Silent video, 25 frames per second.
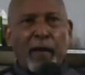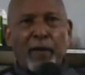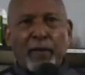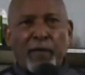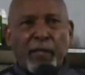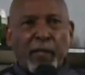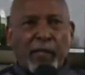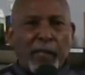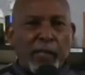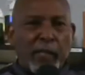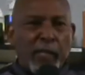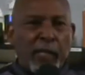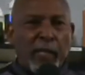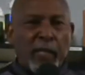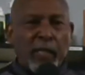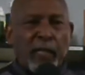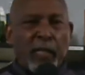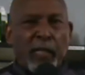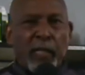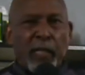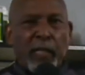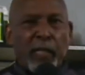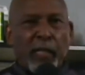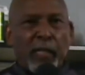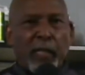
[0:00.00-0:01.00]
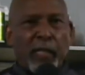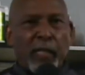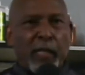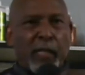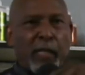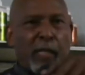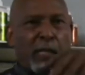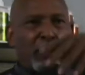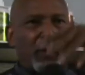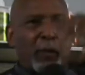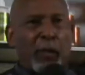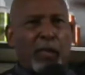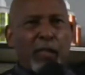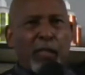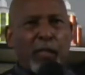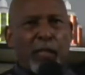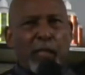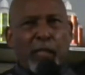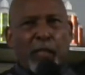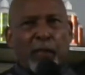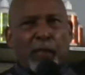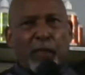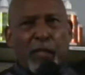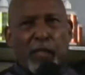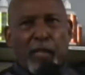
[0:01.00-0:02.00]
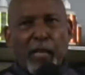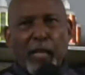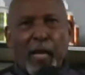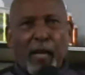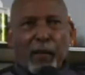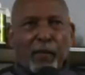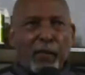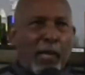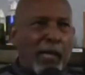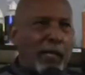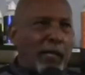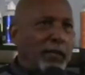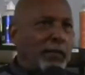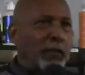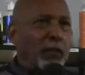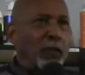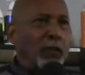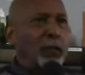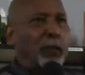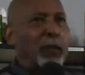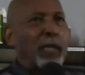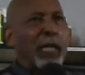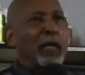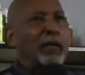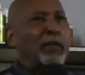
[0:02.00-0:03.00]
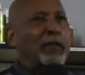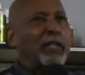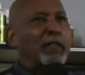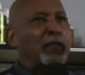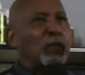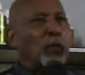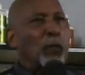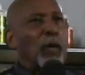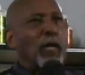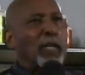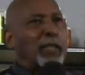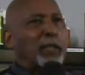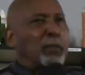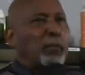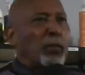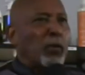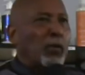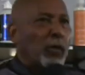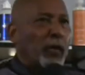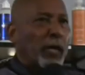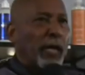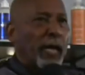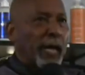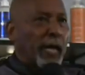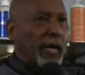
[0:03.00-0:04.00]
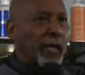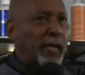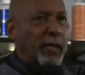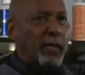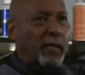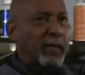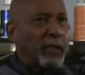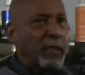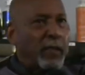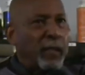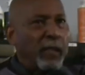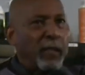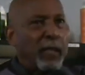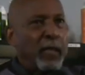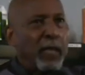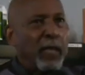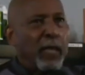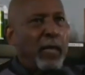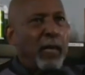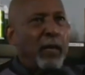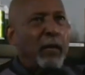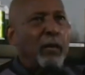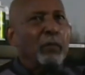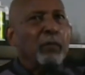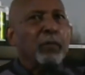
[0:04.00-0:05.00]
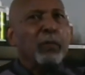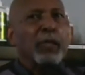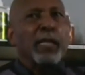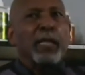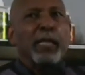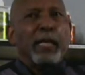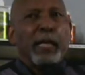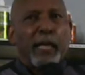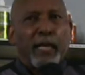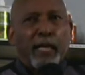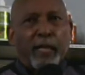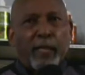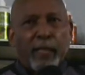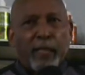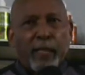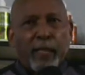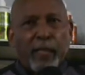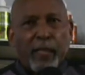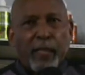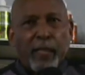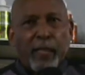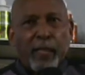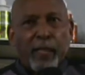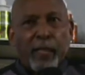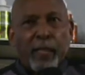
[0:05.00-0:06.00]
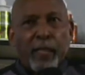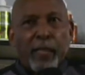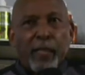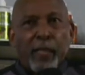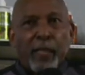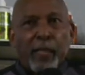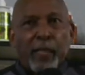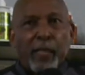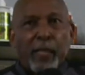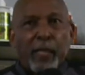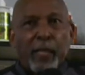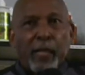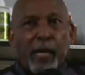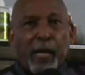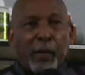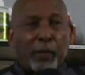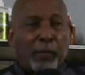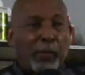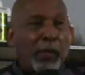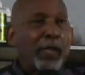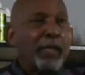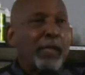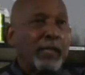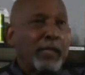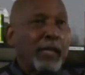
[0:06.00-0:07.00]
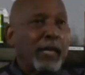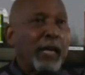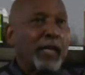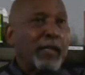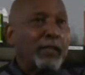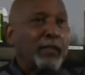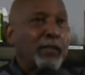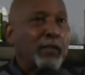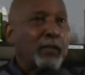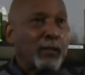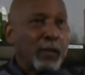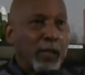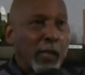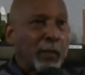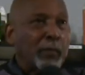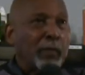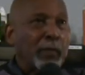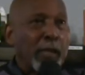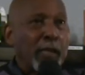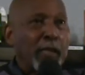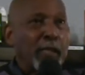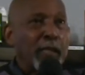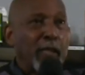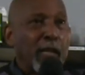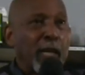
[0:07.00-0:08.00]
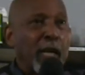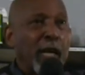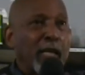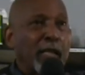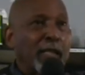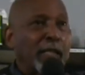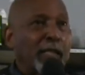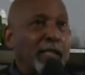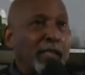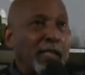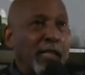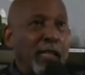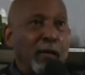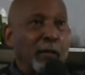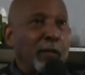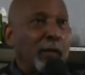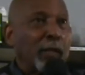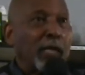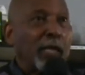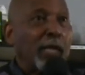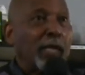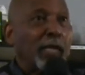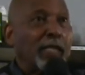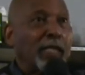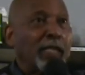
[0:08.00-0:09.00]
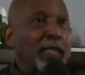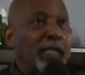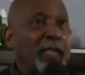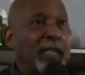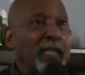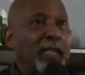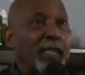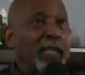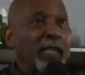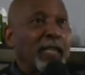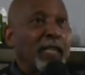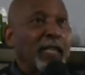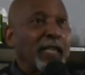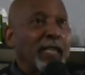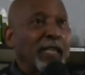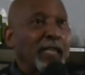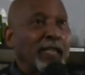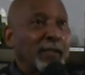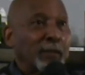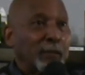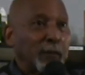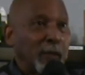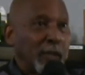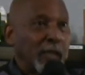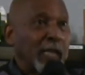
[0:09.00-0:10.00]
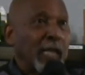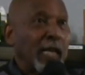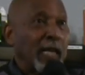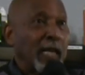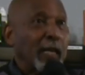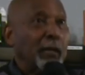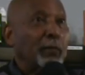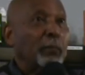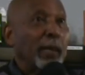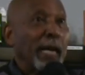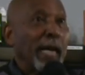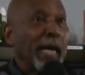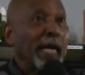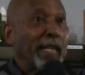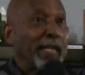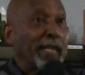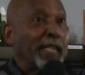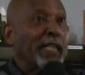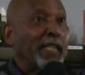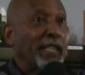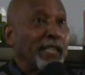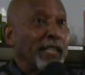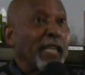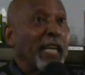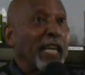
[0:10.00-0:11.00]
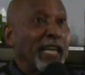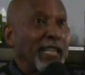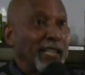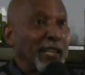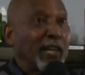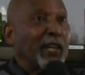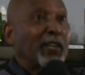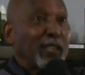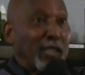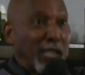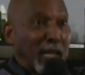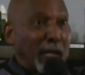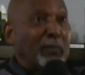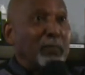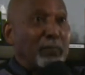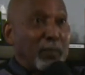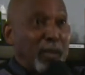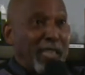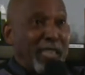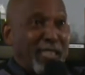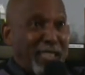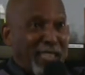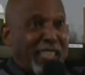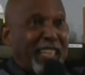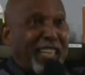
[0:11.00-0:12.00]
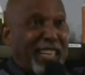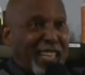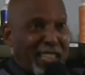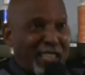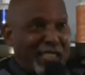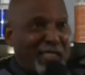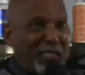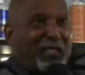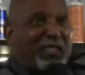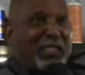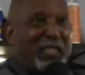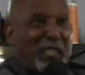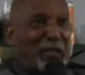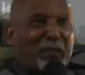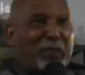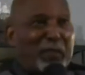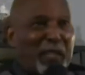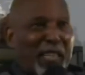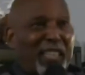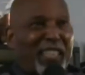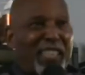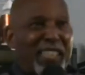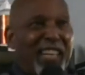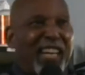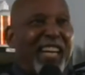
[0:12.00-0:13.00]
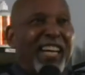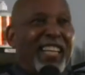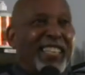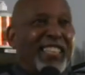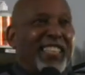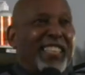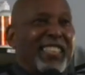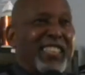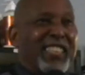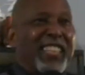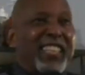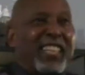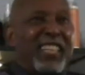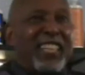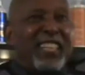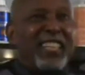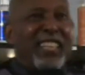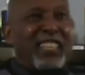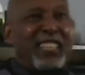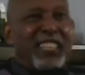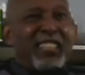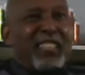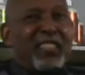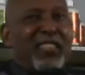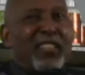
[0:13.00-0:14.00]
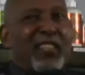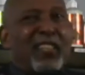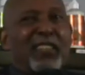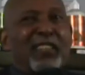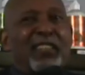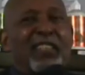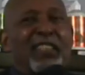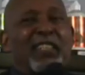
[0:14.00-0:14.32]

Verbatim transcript: and, and, and, and the other one in Cleveland have. I don't know them I don't even watch ball games. I don't play that. I played in high school and I played in college, and then I realized reason I got a bad knee today is played in high going to played in college. You know.